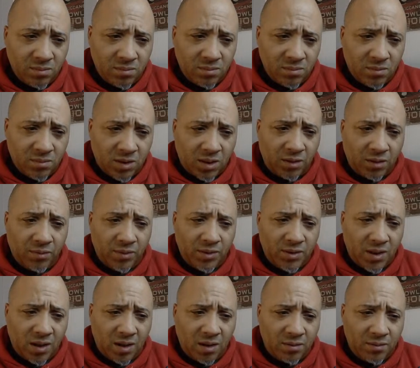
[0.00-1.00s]
They
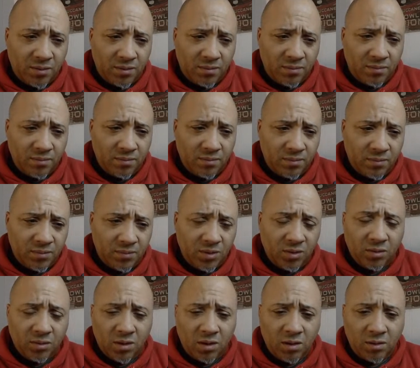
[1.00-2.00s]
retired them. No
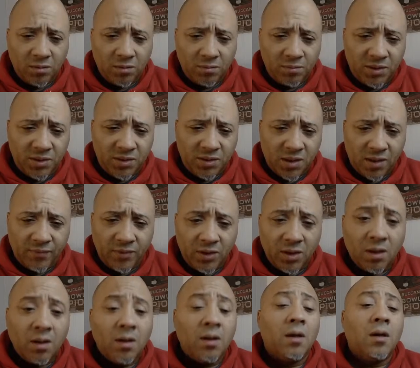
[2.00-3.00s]
longer B7.
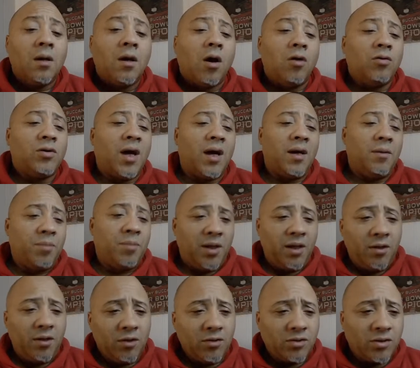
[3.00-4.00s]
Okay, but
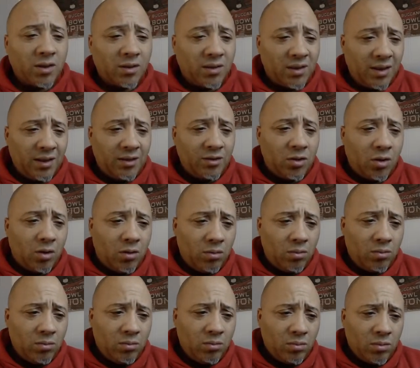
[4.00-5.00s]
here's the thing though.
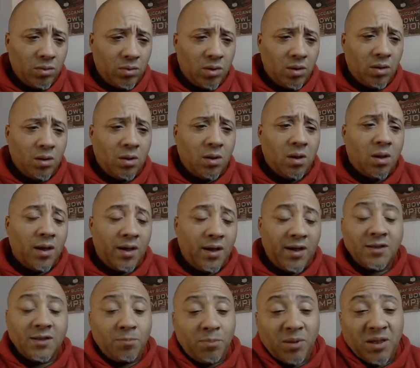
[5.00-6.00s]

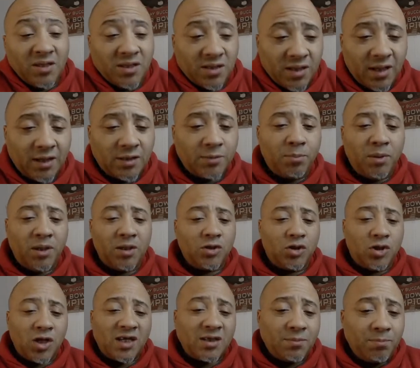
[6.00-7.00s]
is B6, but
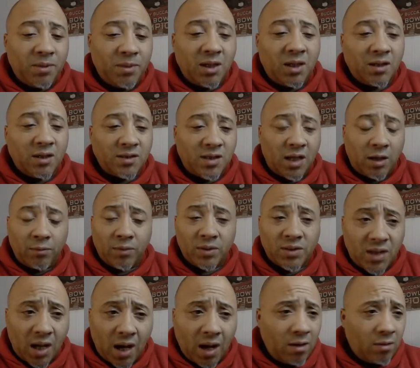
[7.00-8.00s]
just because they
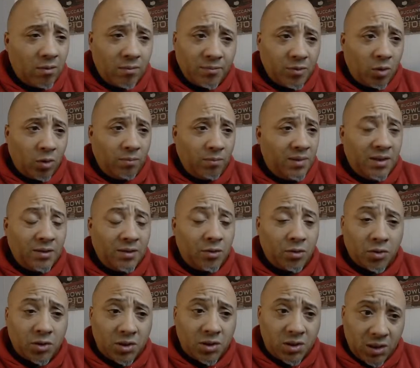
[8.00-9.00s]
retire them don't mean they're
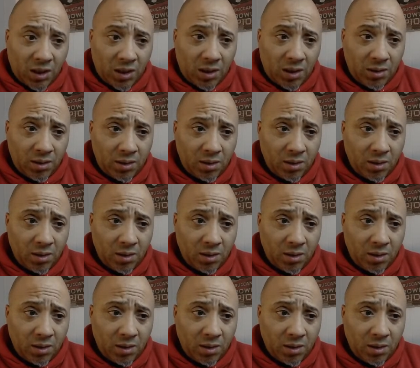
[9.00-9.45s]
done.